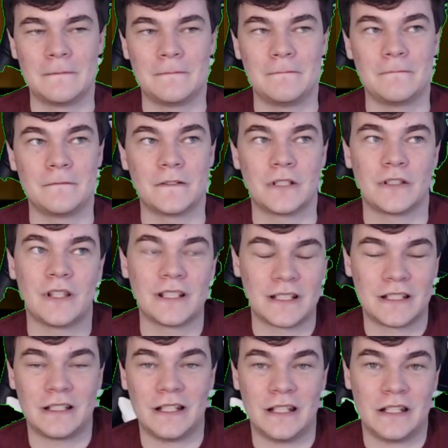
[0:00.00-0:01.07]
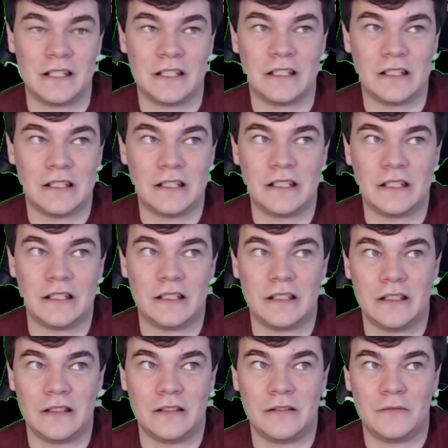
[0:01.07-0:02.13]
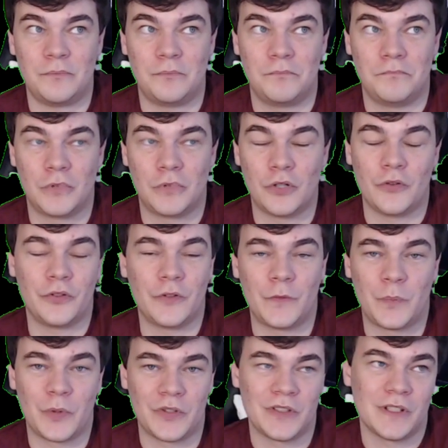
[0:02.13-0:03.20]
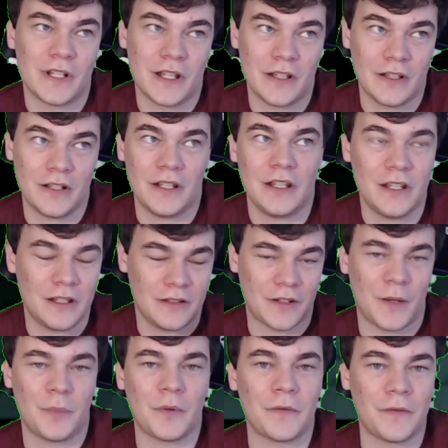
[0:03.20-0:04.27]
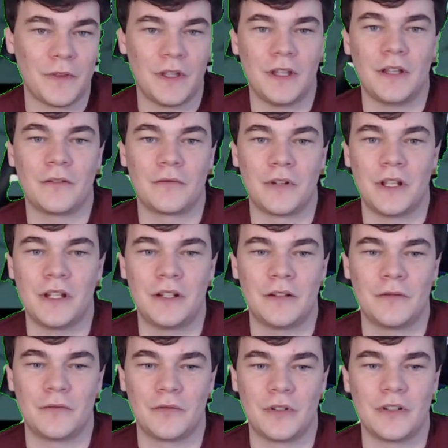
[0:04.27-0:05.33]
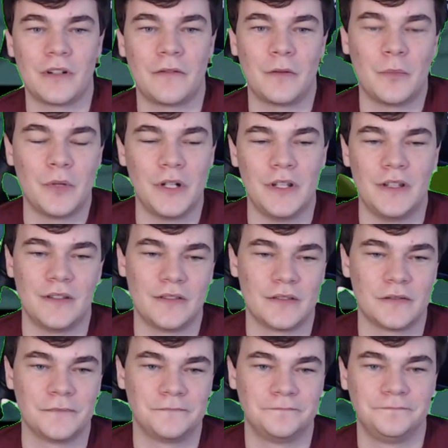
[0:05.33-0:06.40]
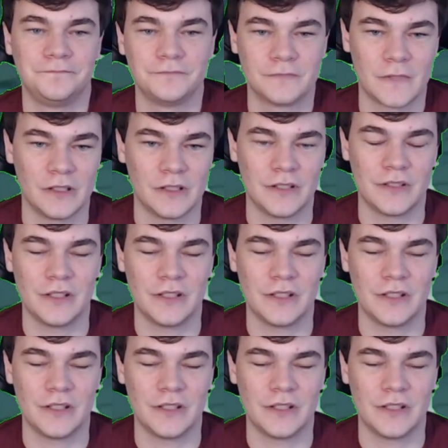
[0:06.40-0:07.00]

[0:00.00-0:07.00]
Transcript: so that's like a cult of personality type of thing, right? Where everybody's listening